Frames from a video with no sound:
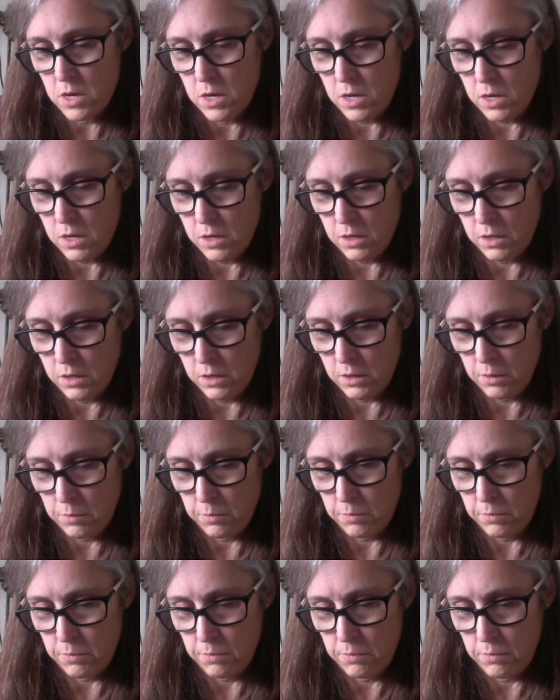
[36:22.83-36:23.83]

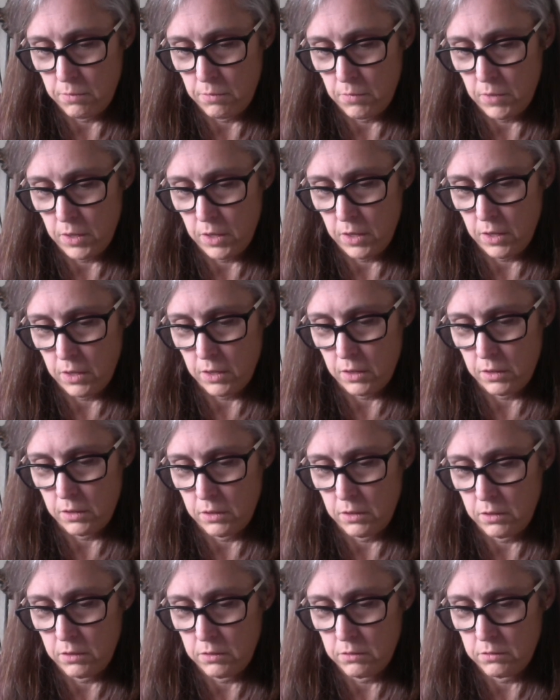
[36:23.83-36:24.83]
And
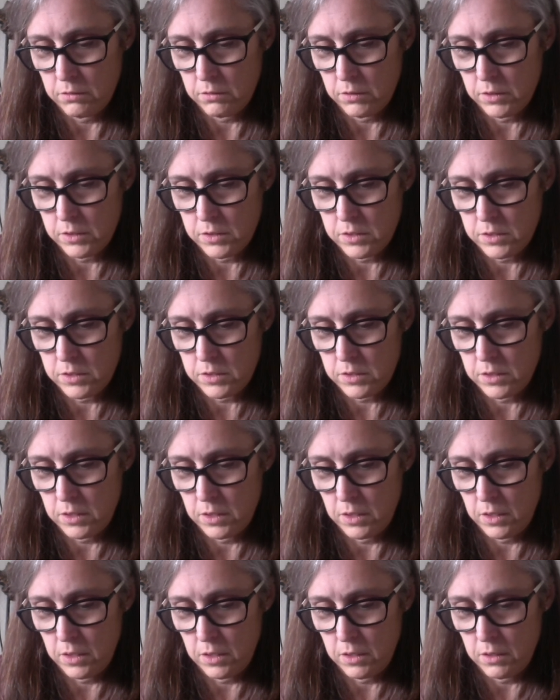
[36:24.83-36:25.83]
let's
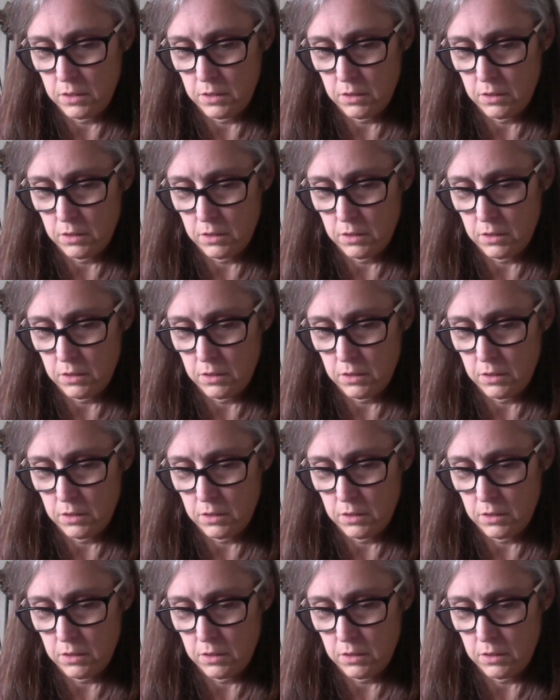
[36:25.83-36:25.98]
see.